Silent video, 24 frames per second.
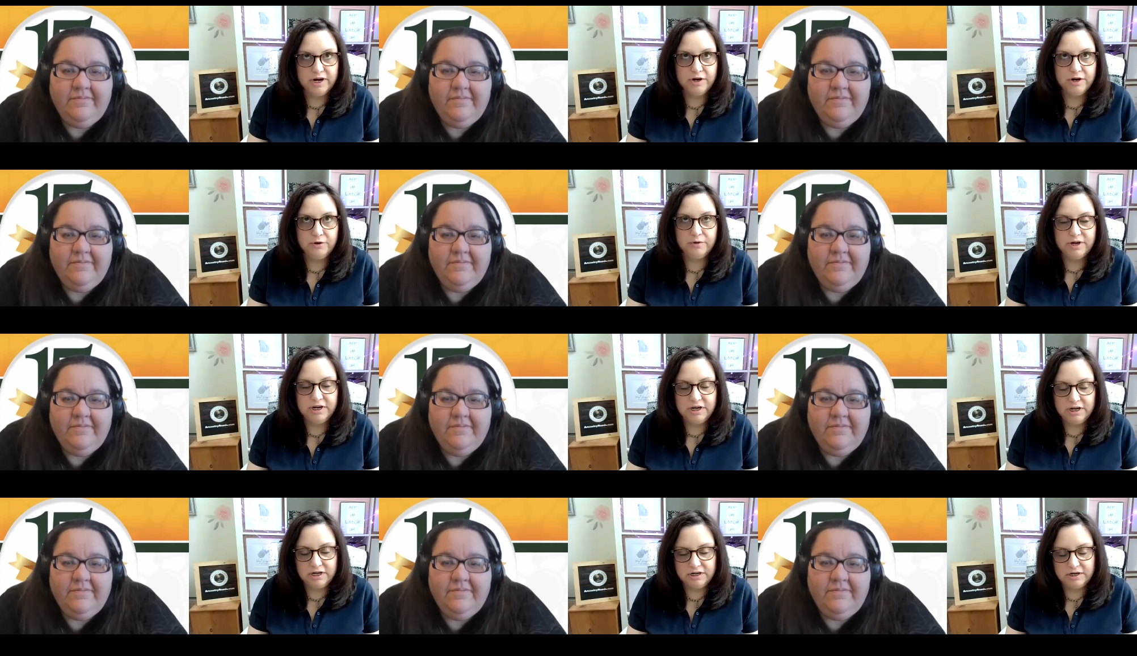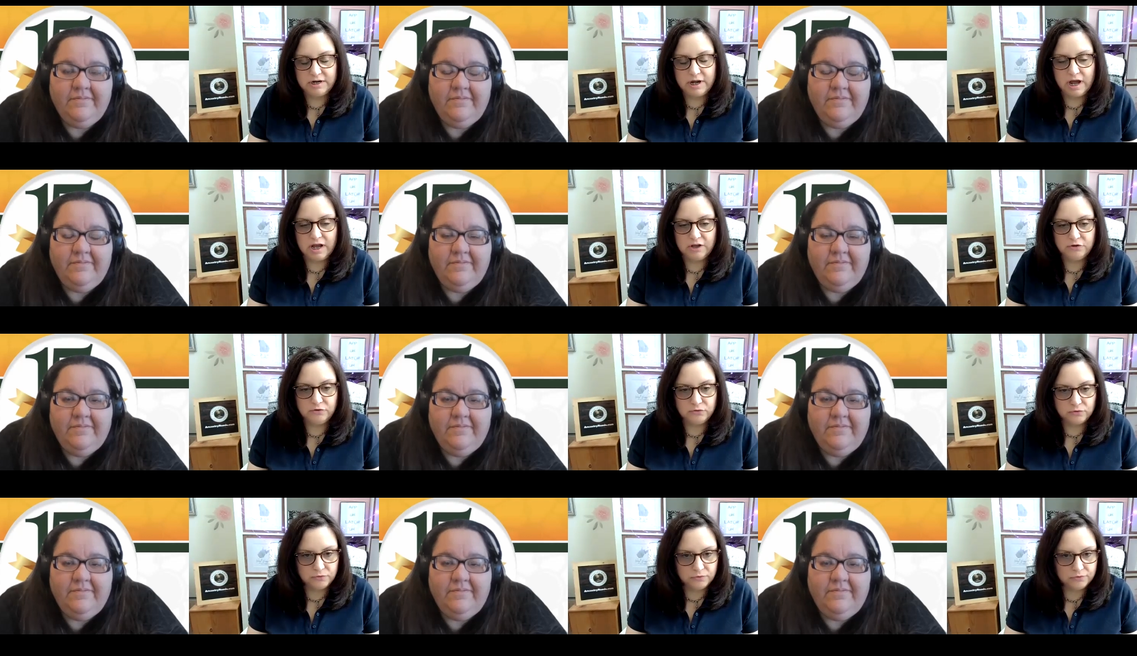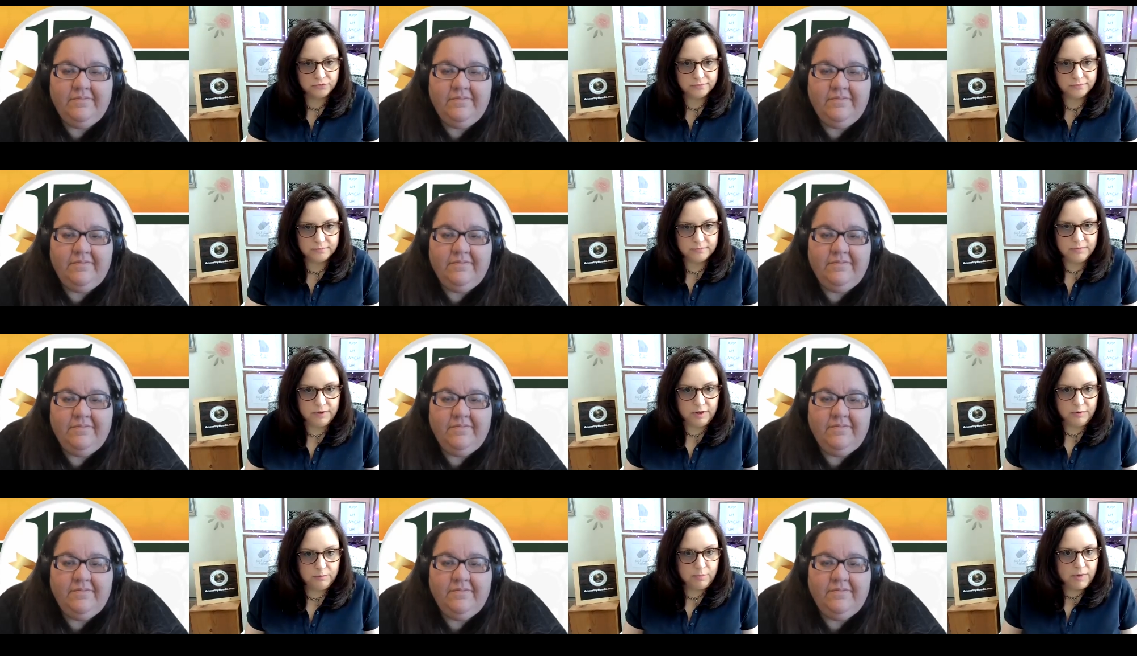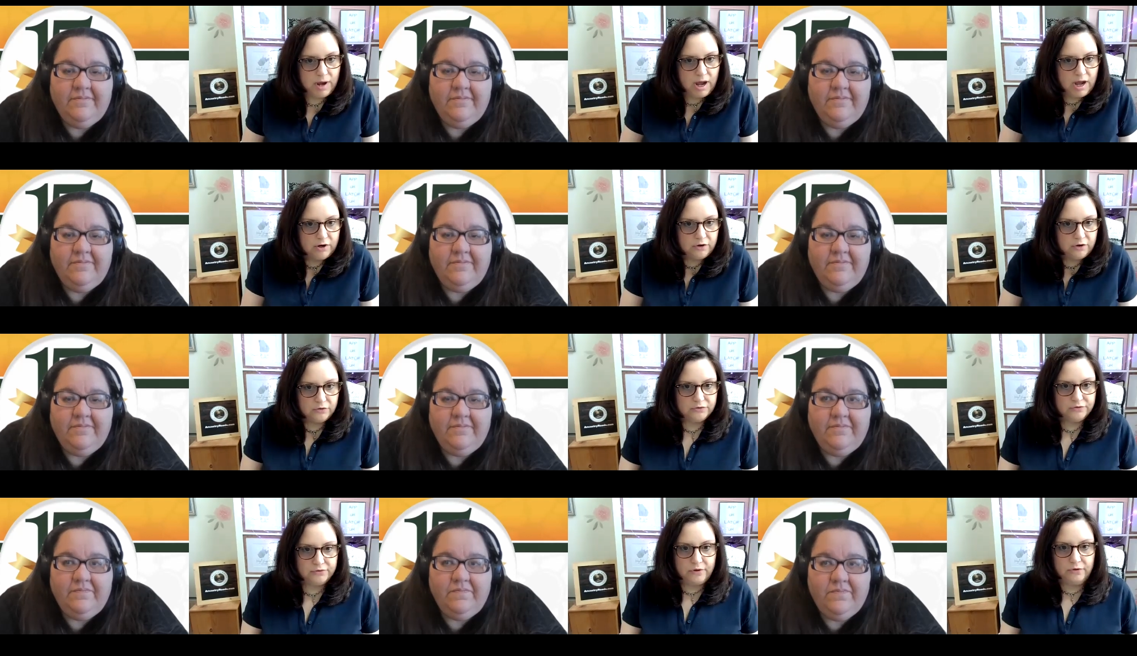Speaker 1: Gregory, and Dodrill and
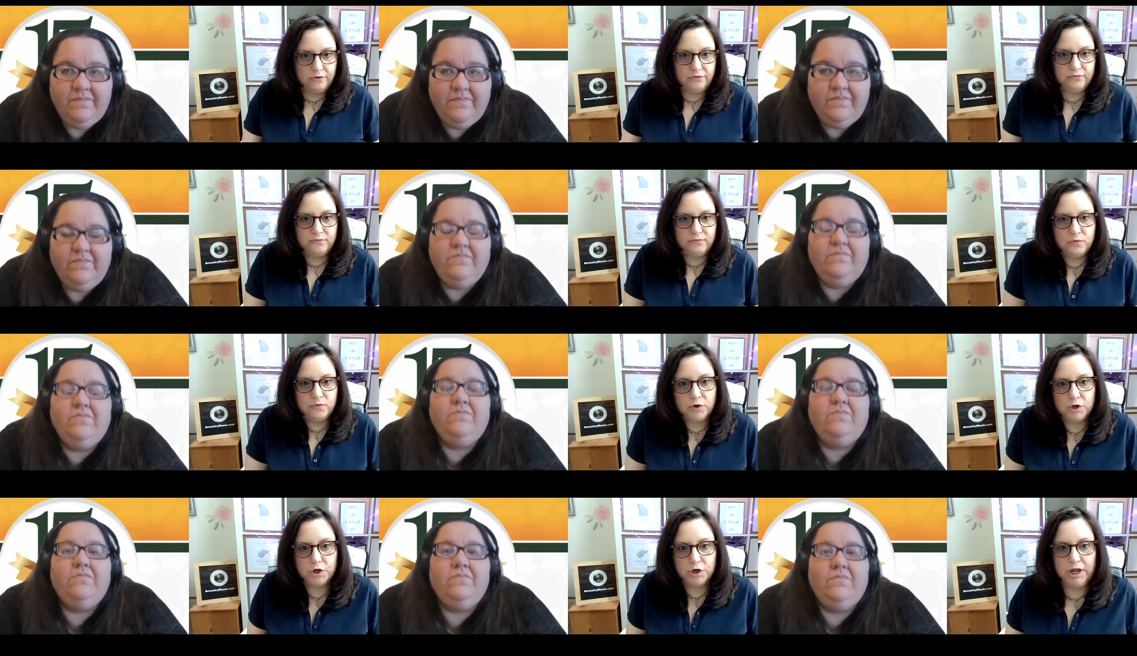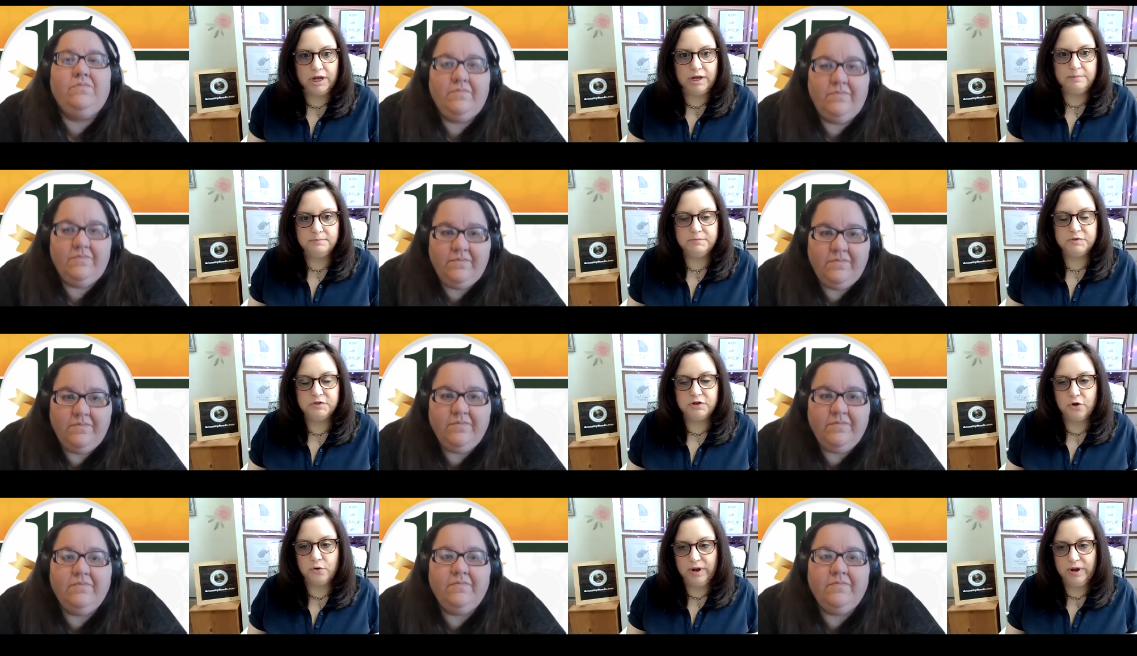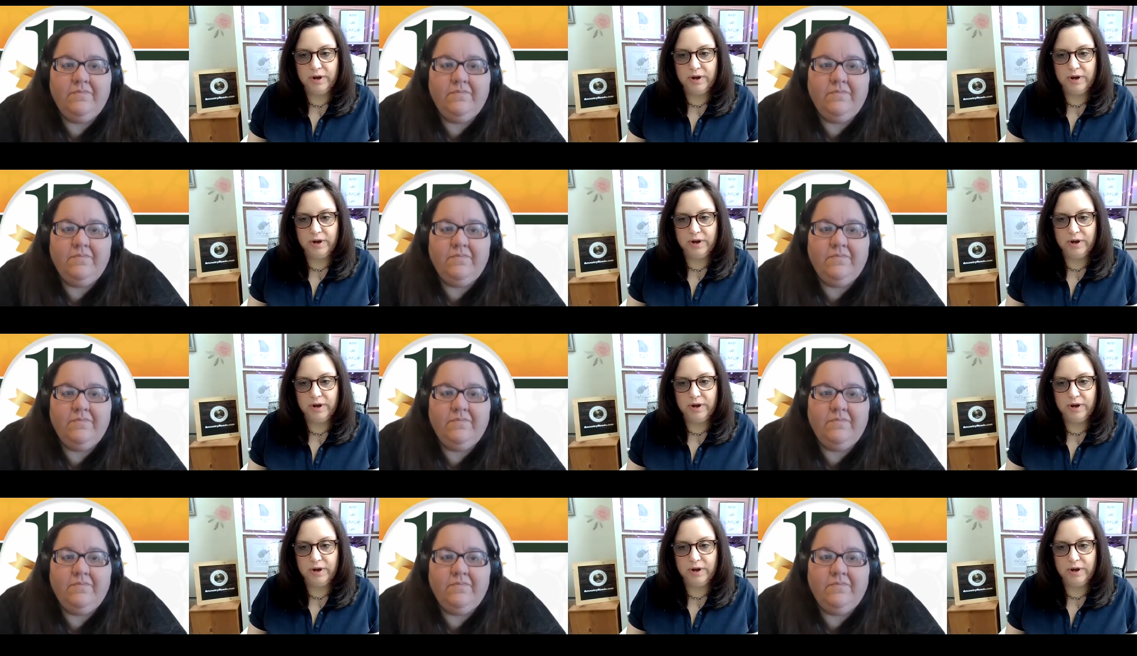Bonners. Those four names go